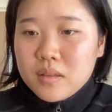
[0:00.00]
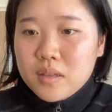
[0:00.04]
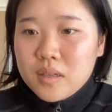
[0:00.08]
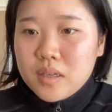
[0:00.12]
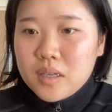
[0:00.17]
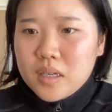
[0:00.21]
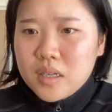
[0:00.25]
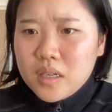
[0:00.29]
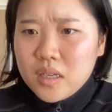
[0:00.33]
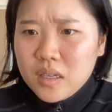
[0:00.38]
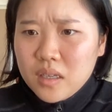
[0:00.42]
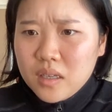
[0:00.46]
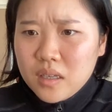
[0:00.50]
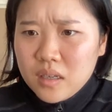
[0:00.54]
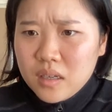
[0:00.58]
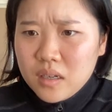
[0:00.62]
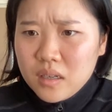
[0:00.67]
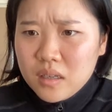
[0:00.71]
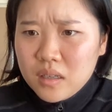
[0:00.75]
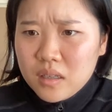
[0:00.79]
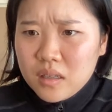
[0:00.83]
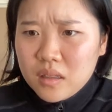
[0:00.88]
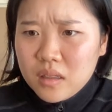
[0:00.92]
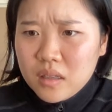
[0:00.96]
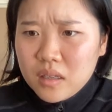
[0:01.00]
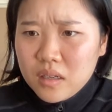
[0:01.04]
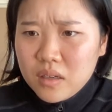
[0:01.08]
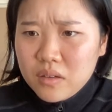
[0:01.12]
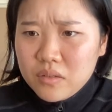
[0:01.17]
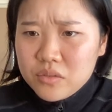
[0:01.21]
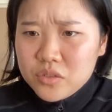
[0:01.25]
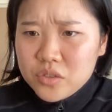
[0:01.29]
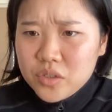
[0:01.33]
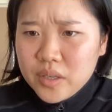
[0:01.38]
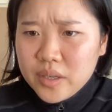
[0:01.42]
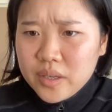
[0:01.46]
Can I get a
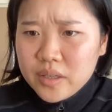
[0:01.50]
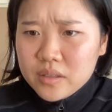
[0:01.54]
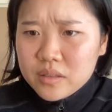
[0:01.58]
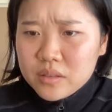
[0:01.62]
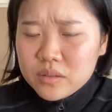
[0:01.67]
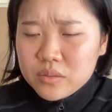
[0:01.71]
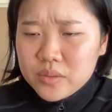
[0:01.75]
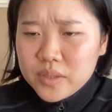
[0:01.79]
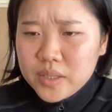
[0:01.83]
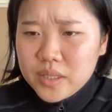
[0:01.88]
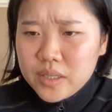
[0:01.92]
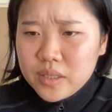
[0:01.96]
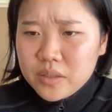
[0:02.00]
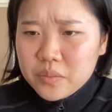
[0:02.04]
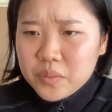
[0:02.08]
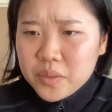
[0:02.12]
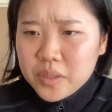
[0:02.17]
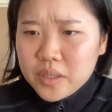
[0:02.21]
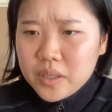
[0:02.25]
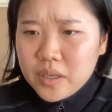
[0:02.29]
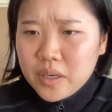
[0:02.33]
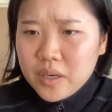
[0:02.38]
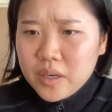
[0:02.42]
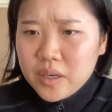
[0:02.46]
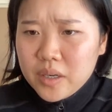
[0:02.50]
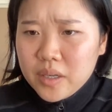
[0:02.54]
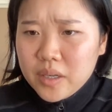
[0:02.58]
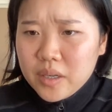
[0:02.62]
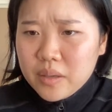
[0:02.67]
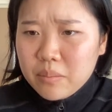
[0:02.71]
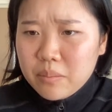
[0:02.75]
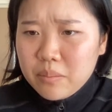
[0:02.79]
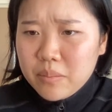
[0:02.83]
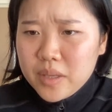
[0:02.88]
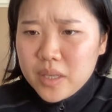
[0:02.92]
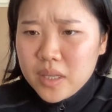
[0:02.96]
love triangle reading
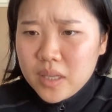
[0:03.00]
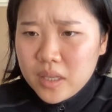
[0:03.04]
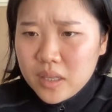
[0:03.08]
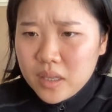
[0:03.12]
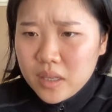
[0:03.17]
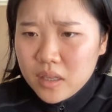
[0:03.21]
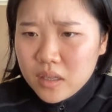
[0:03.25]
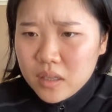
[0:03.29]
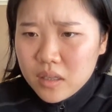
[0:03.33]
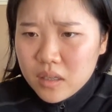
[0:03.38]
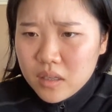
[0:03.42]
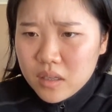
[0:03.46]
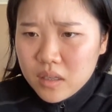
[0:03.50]
regarding me,